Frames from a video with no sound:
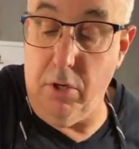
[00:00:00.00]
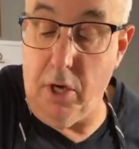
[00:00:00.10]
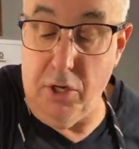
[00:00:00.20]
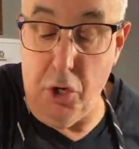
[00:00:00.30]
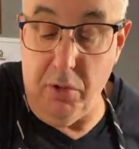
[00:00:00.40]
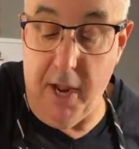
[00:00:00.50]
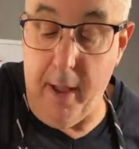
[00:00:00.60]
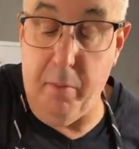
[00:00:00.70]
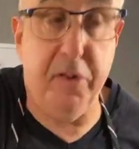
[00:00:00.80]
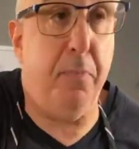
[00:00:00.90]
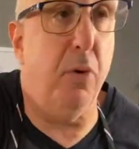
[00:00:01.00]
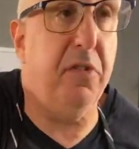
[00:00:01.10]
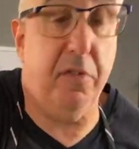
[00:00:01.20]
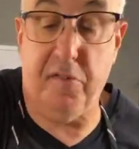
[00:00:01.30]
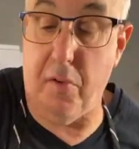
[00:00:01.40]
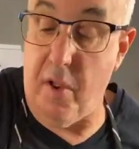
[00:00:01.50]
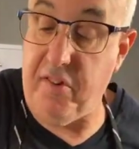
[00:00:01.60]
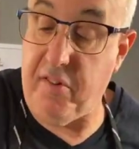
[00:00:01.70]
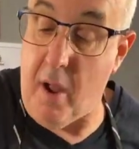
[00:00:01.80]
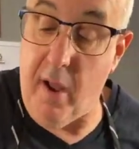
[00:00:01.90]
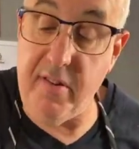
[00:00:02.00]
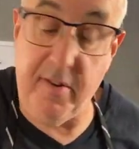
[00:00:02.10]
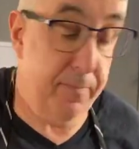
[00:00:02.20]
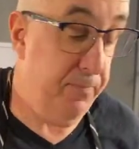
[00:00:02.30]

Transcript: 2 tablespoons of soy sauce.